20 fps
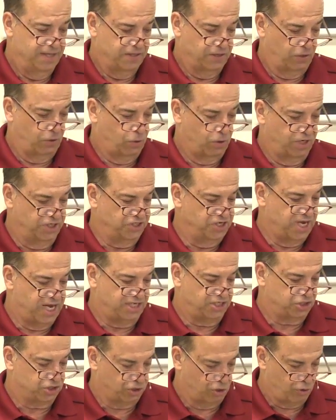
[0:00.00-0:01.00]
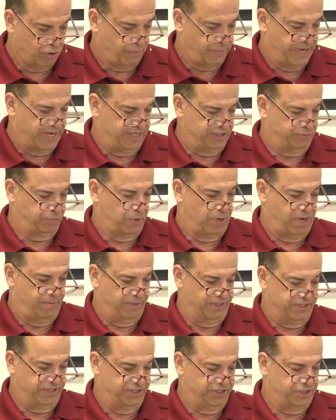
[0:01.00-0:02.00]
The Lord is not slow about his
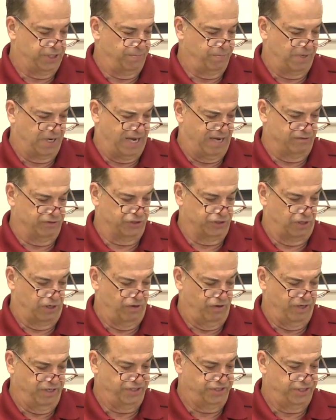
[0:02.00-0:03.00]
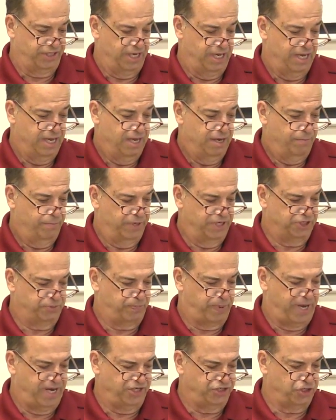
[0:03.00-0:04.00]
promise, as some count slowness, but is
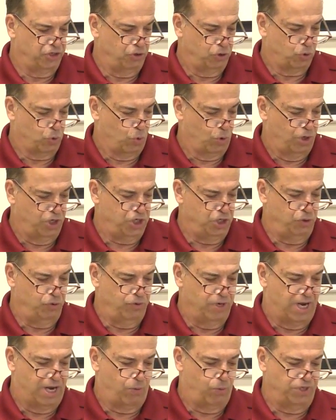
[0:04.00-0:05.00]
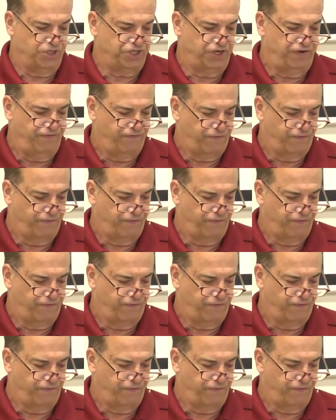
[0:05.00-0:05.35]
patient toward you, not wishing